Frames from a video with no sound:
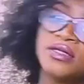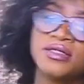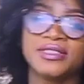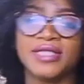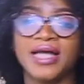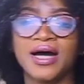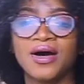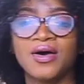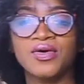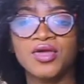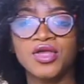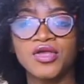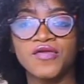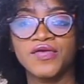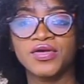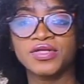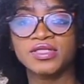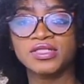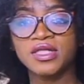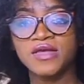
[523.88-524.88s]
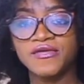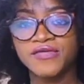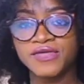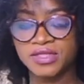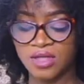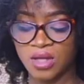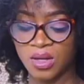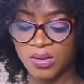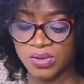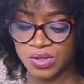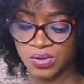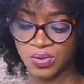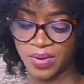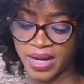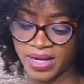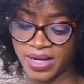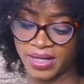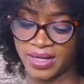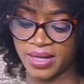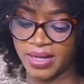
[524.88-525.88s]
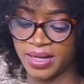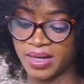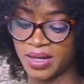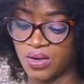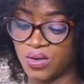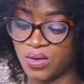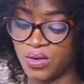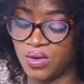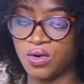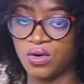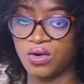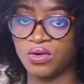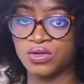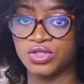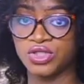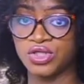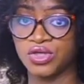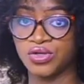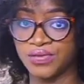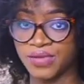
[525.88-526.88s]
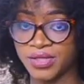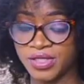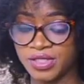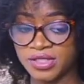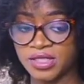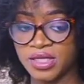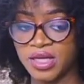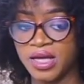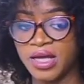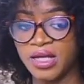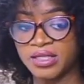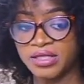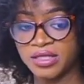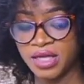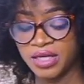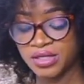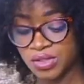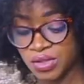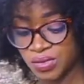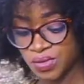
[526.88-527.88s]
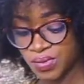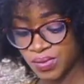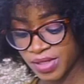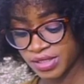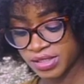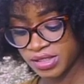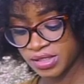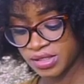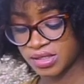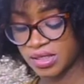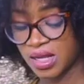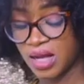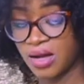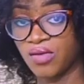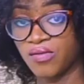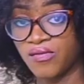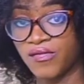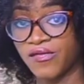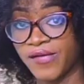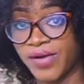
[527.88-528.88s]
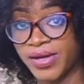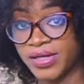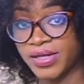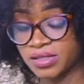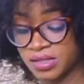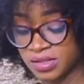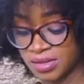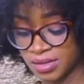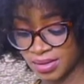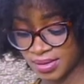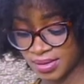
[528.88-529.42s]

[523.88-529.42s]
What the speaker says: Now if your sleeve stops right here on your wrist, take the wrist circumference